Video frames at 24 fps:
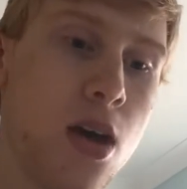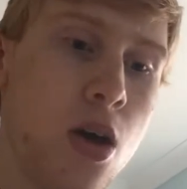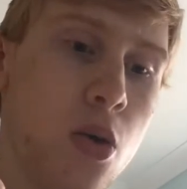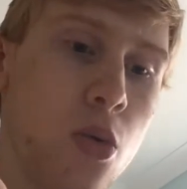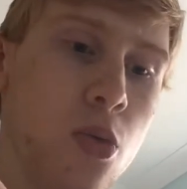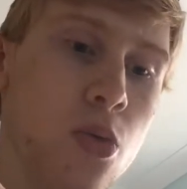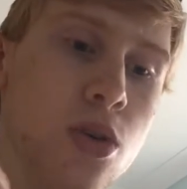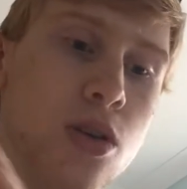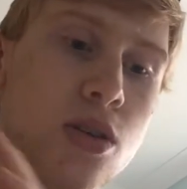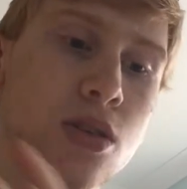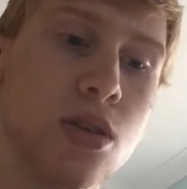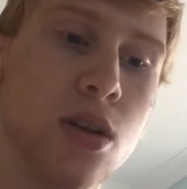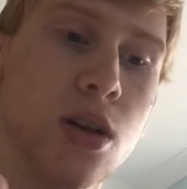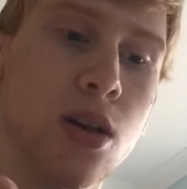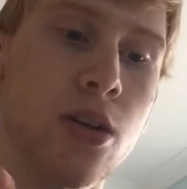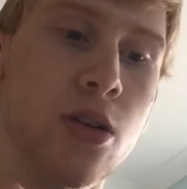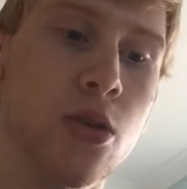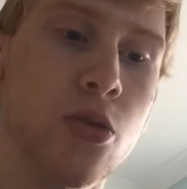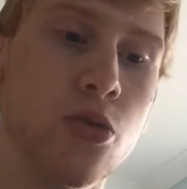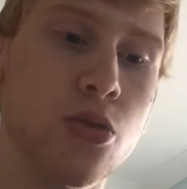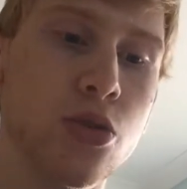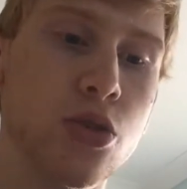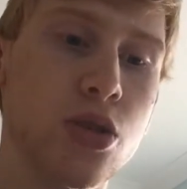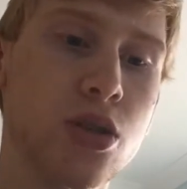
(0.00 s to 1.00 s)
was
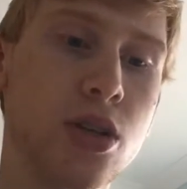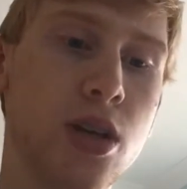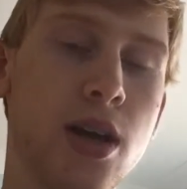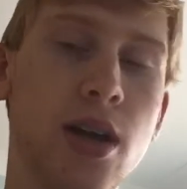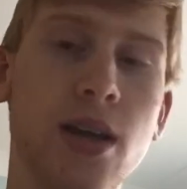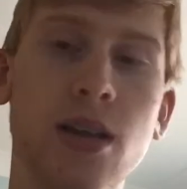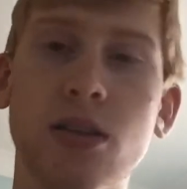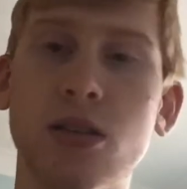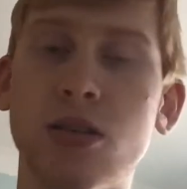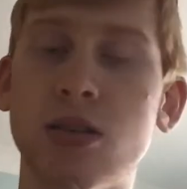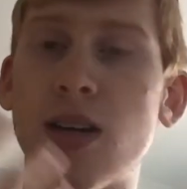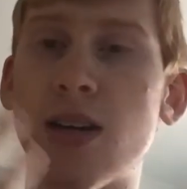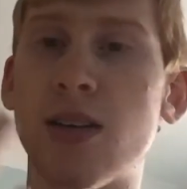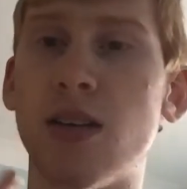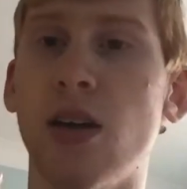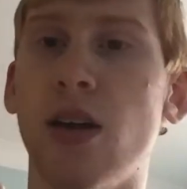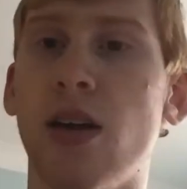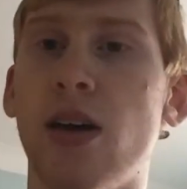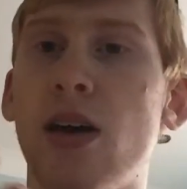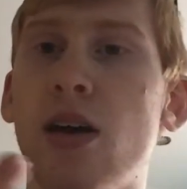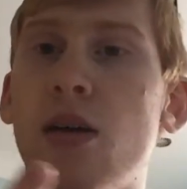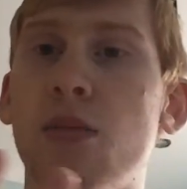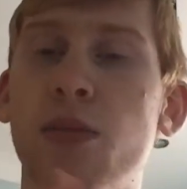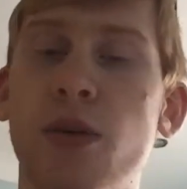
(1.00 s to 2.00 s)
launched into
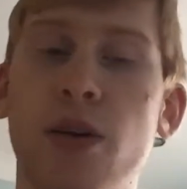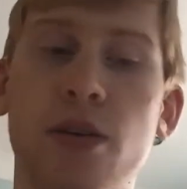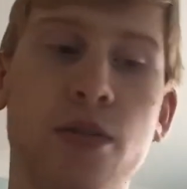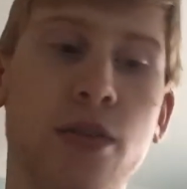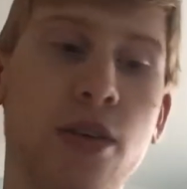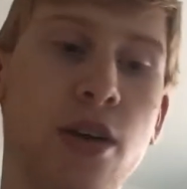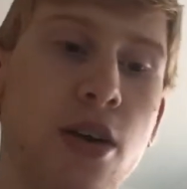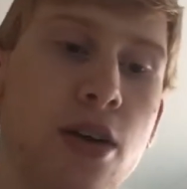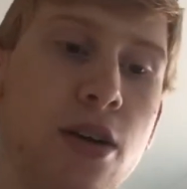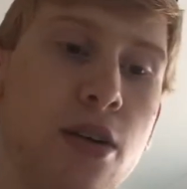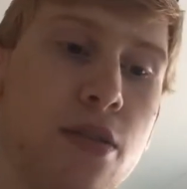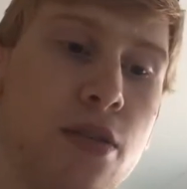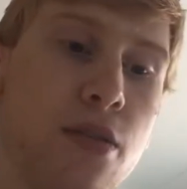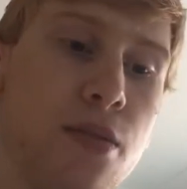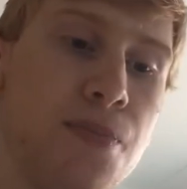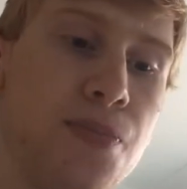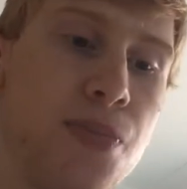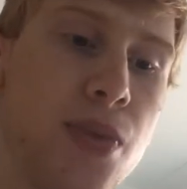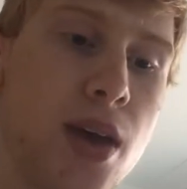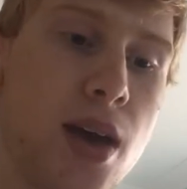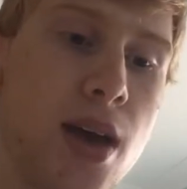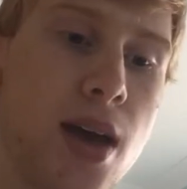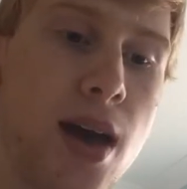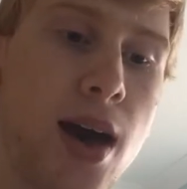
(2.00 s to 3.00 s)
satellite above the Earth,
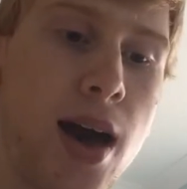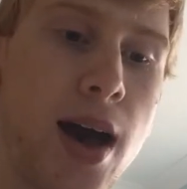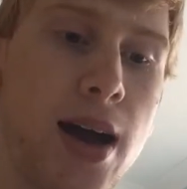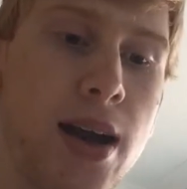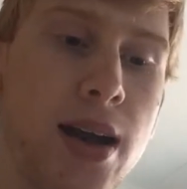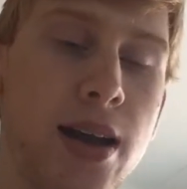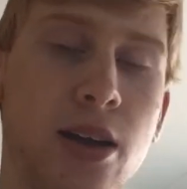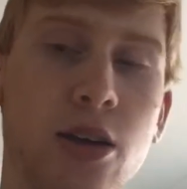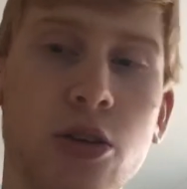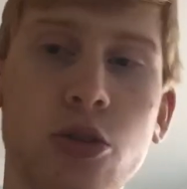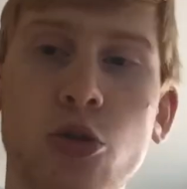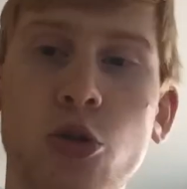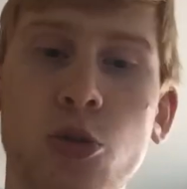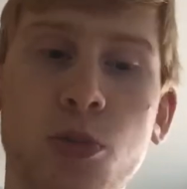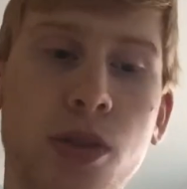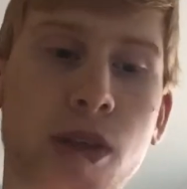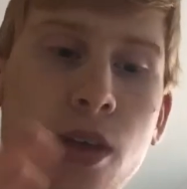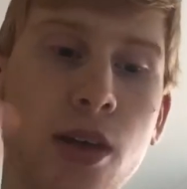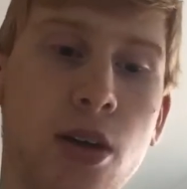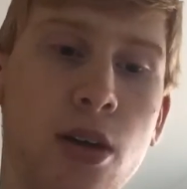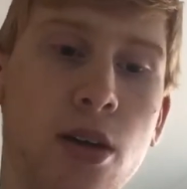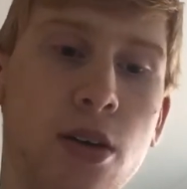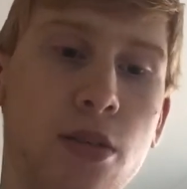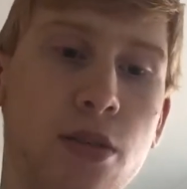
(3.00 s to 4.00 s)
and it could orbit
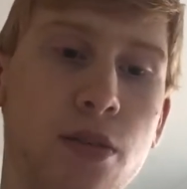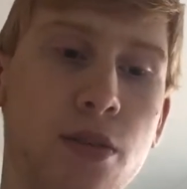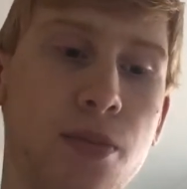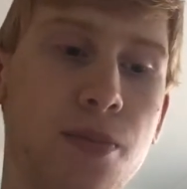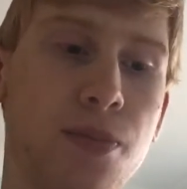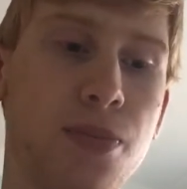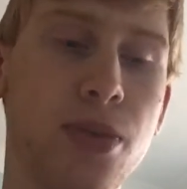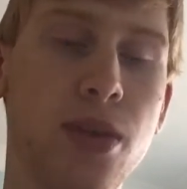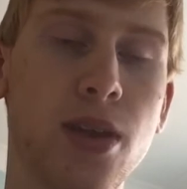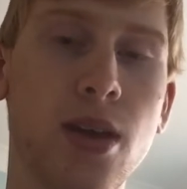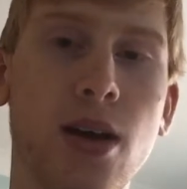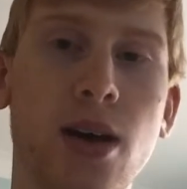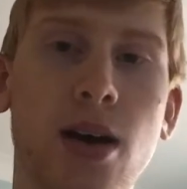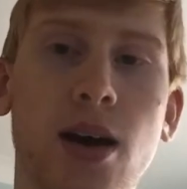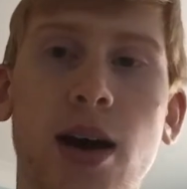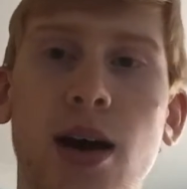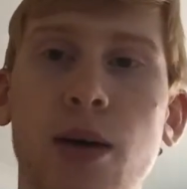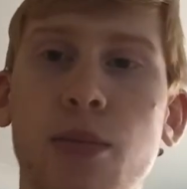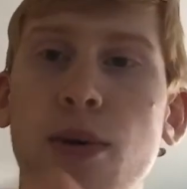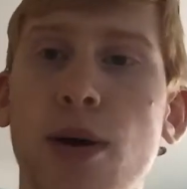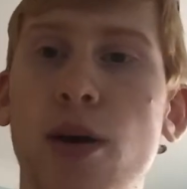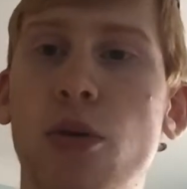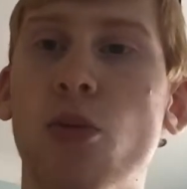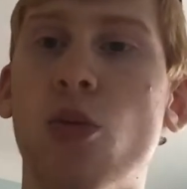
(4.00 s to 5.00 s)
the Earth
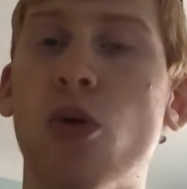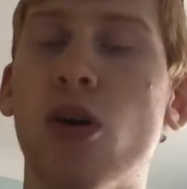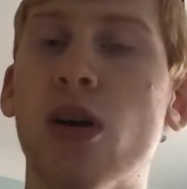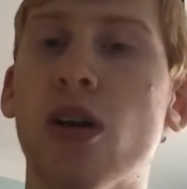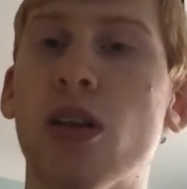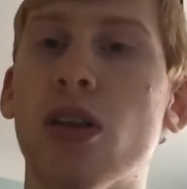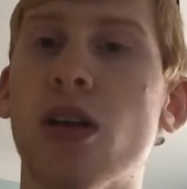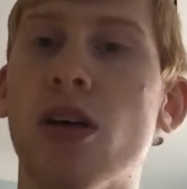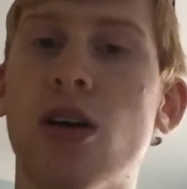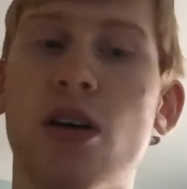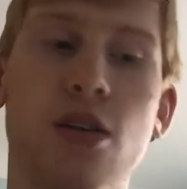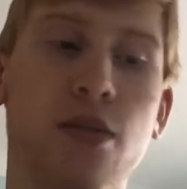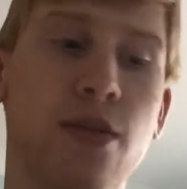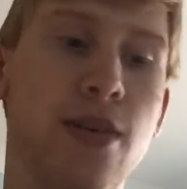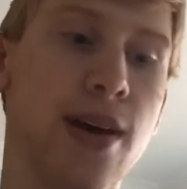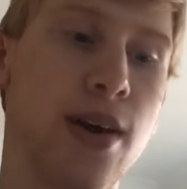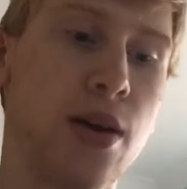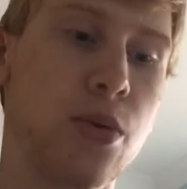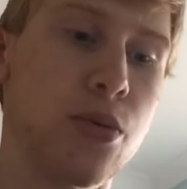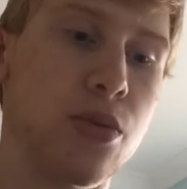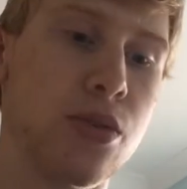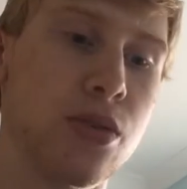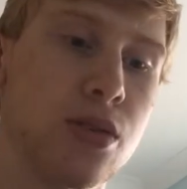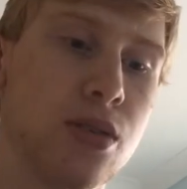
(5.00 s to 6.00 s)
at about 1.5
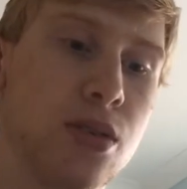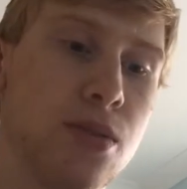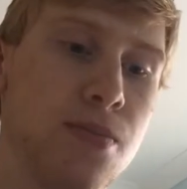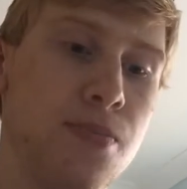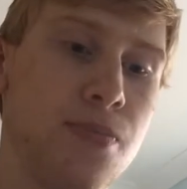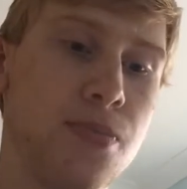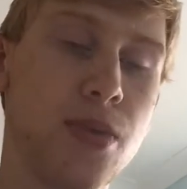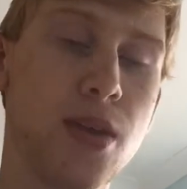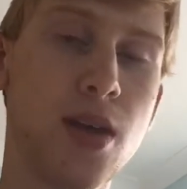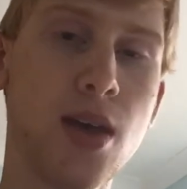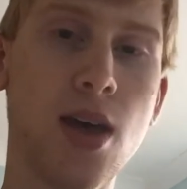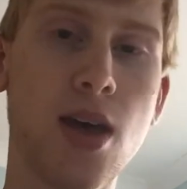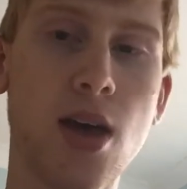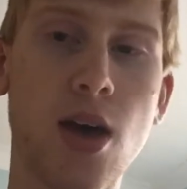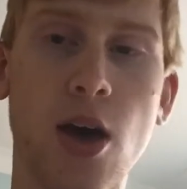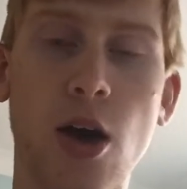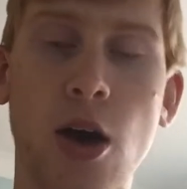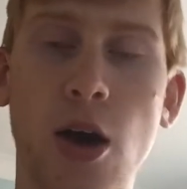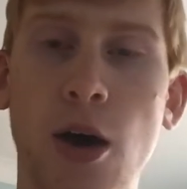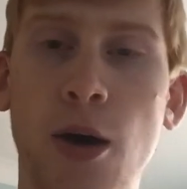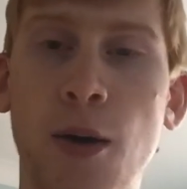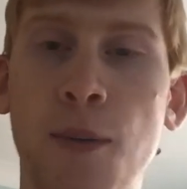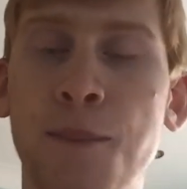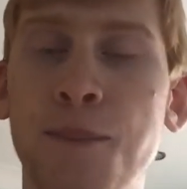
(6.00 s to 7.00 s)
hours.
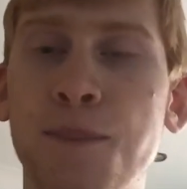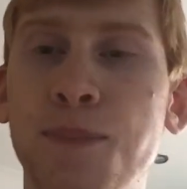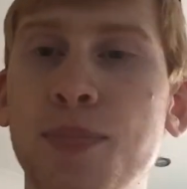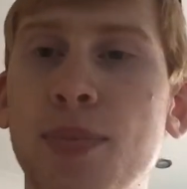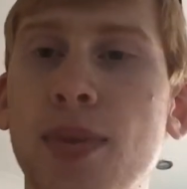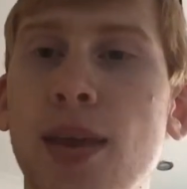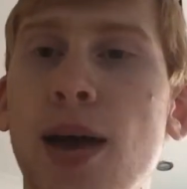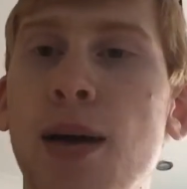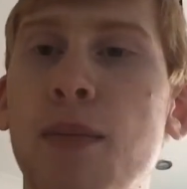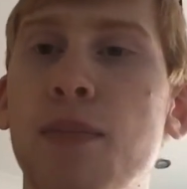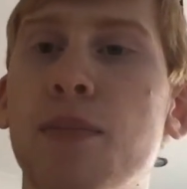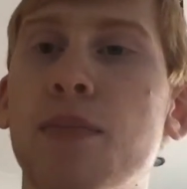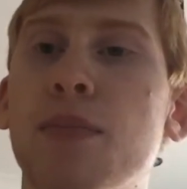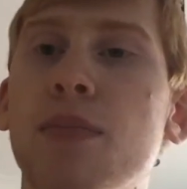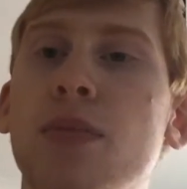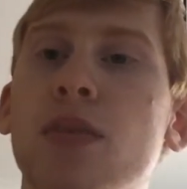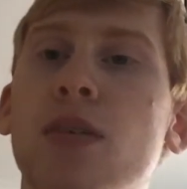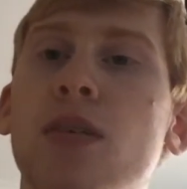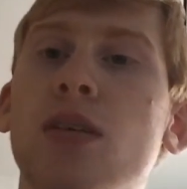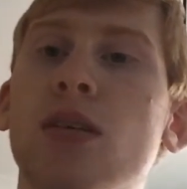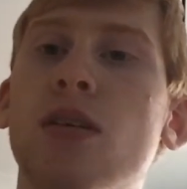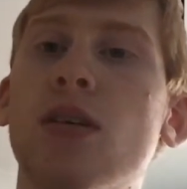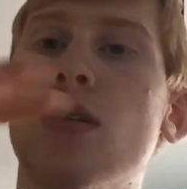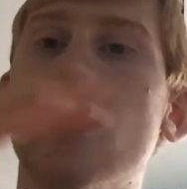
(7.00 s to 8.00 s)
And
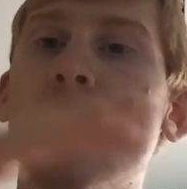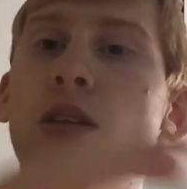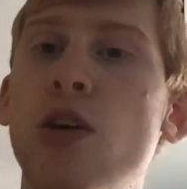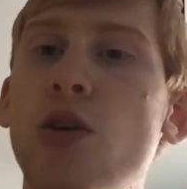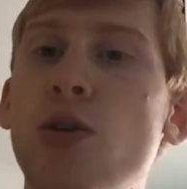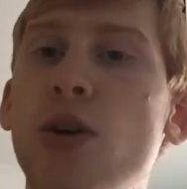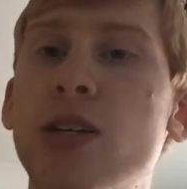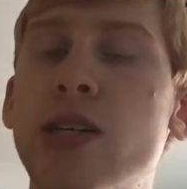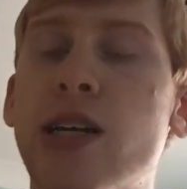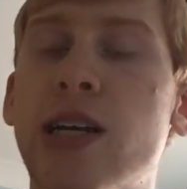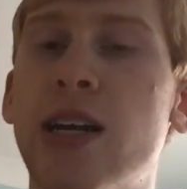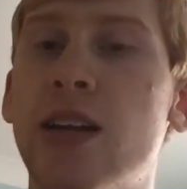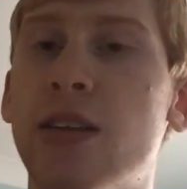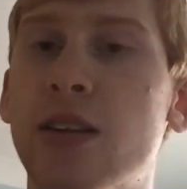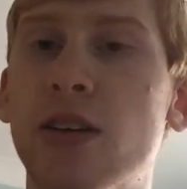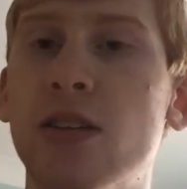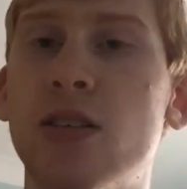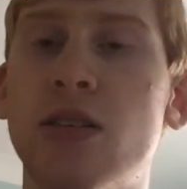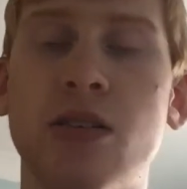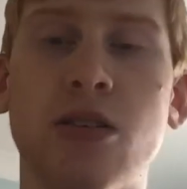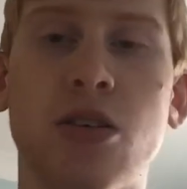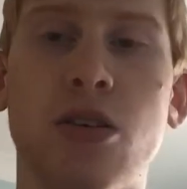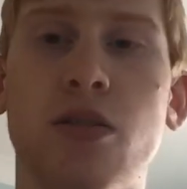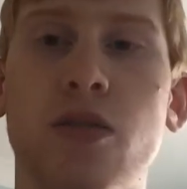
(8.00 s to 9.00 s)
the US hadn't done
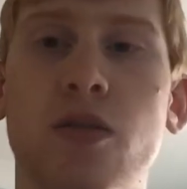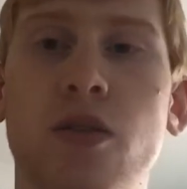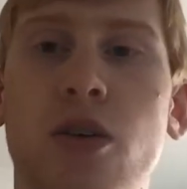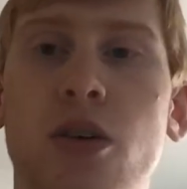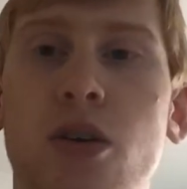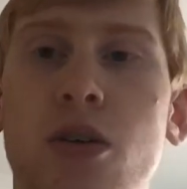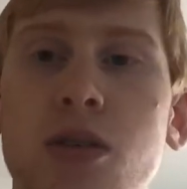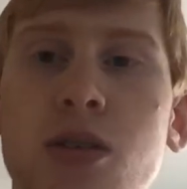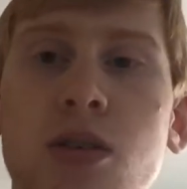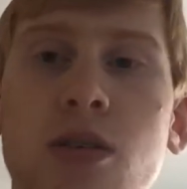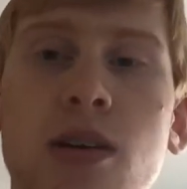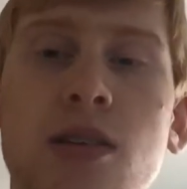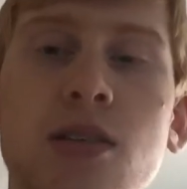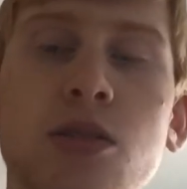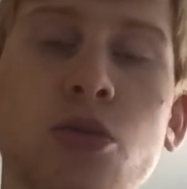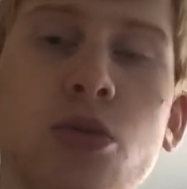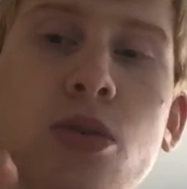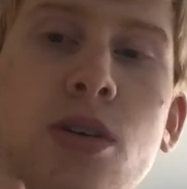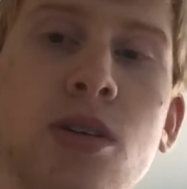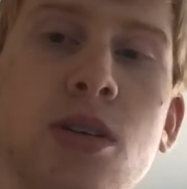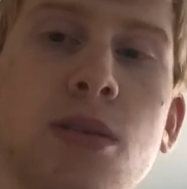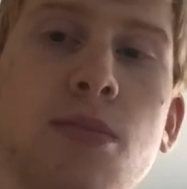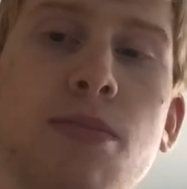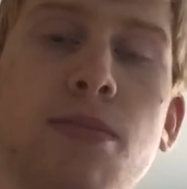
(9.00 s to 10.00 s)
it so far, so they saw
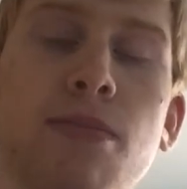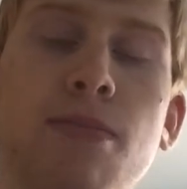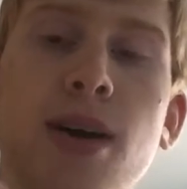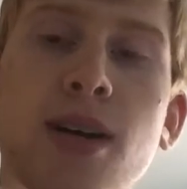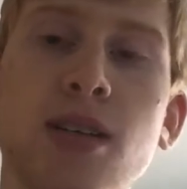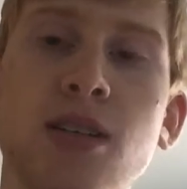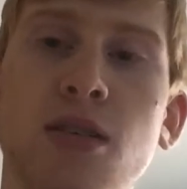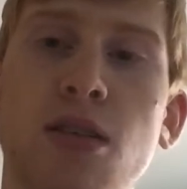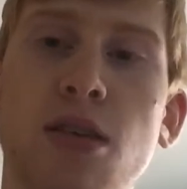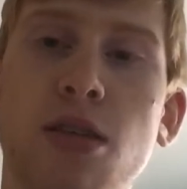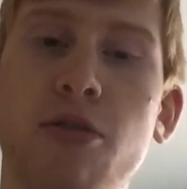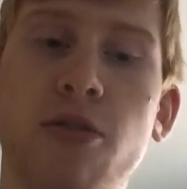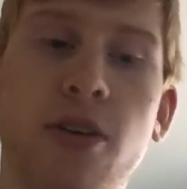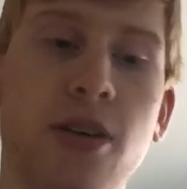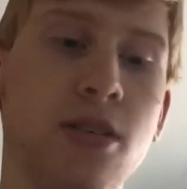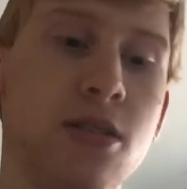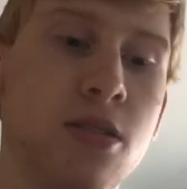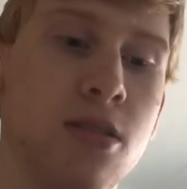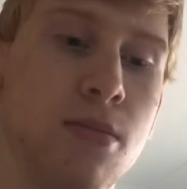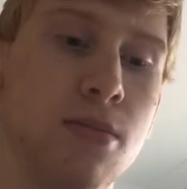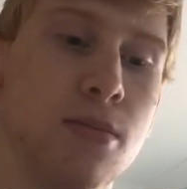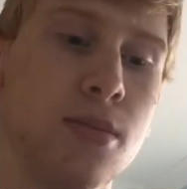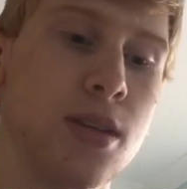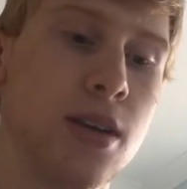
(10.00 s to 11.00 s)
it as a massive threat
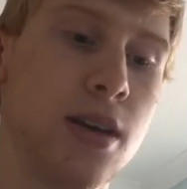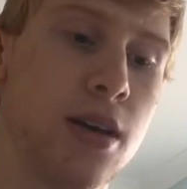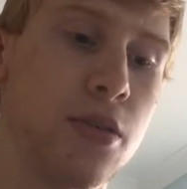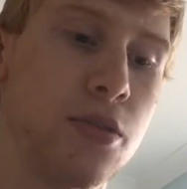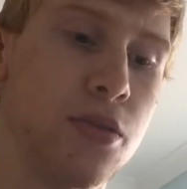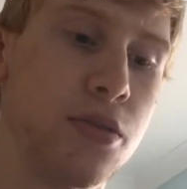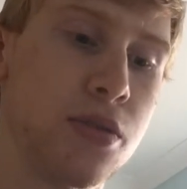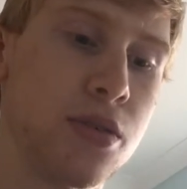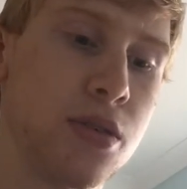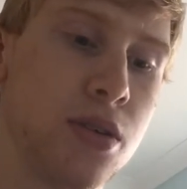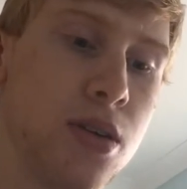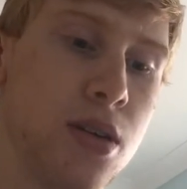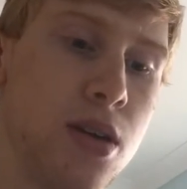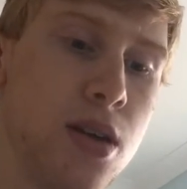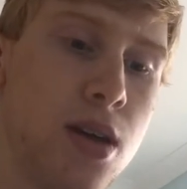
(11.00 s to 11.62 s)
to themselves,